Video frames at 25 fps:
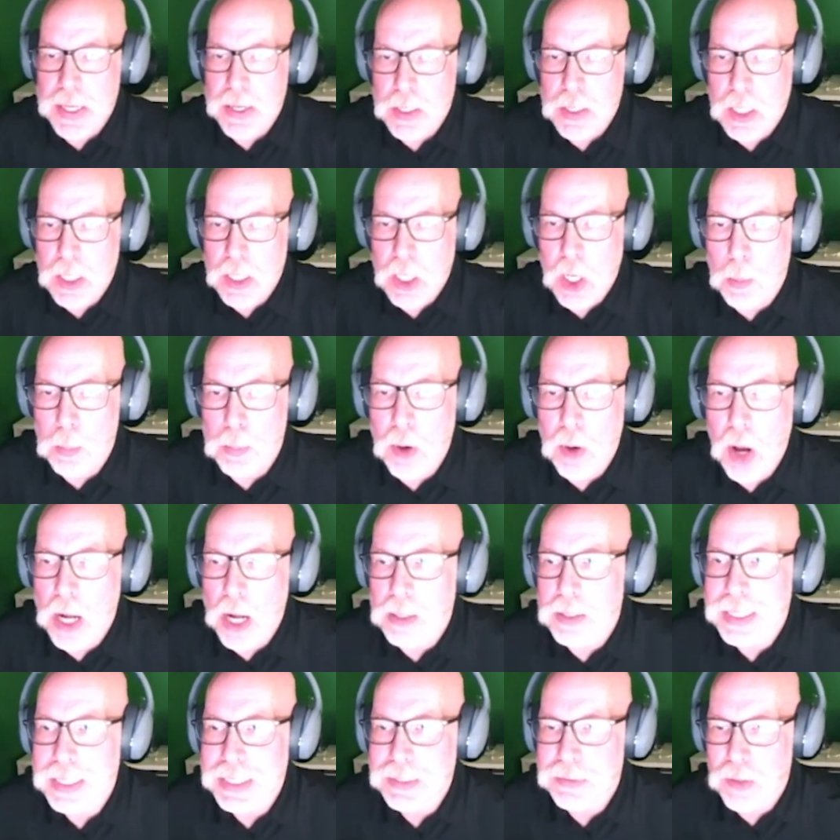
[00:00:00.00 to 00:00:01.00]
It's called
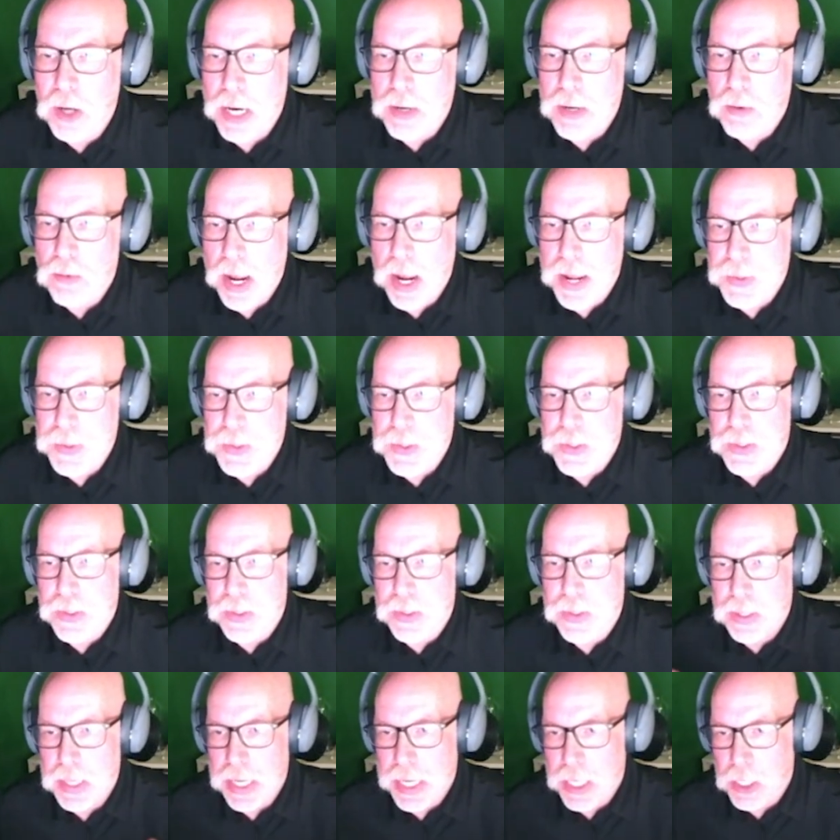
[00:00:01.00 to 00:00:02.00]
broccoli fried rice.
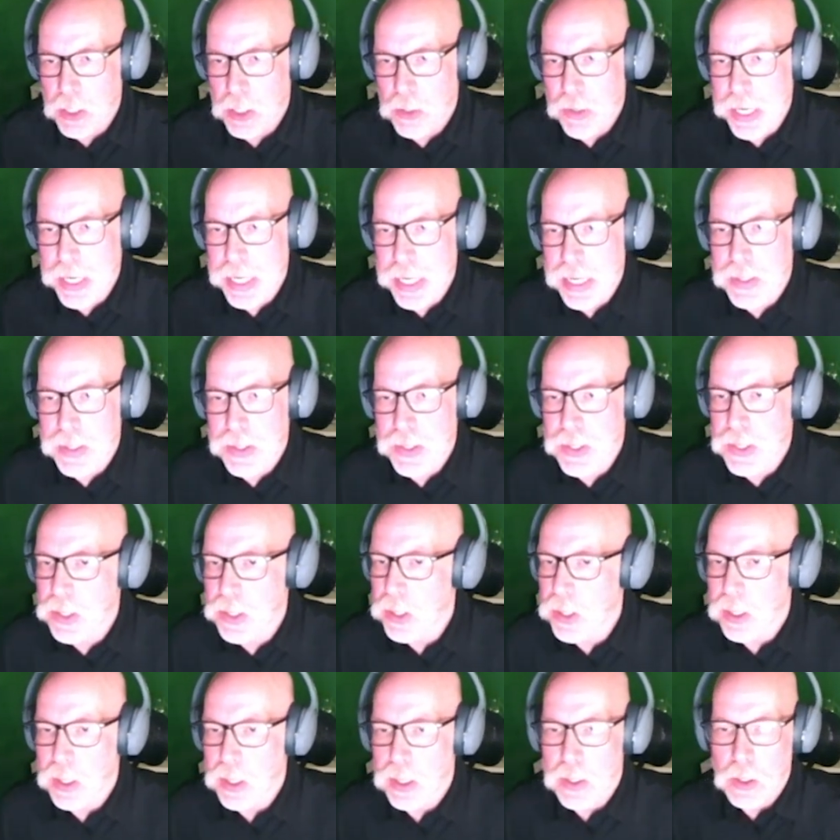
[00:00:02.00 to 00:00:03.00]
Ingredients:
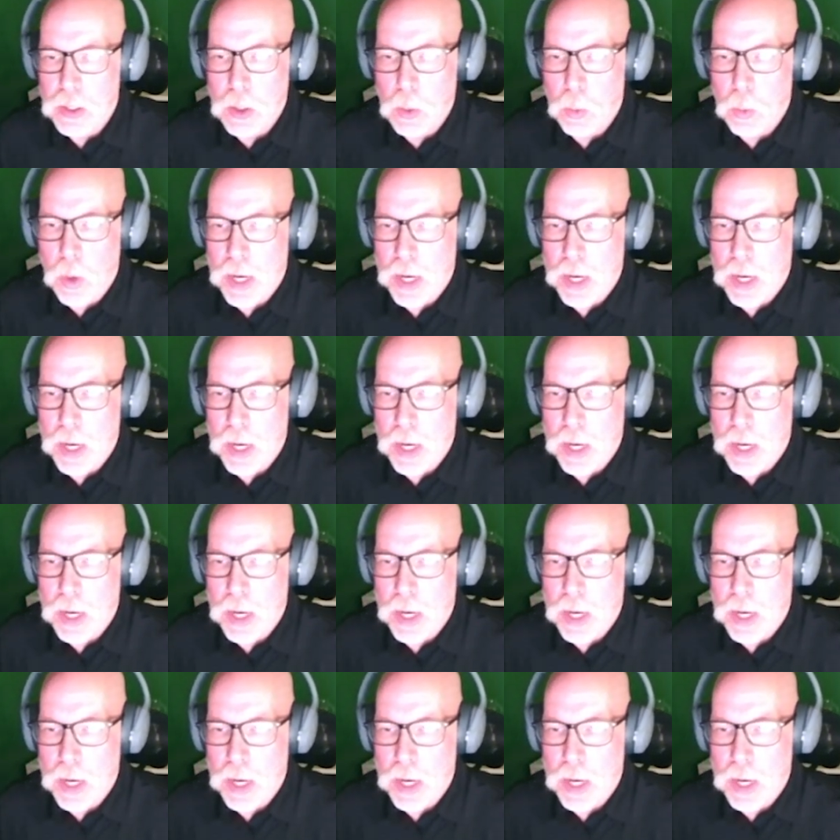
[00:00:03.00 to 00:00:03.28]
the white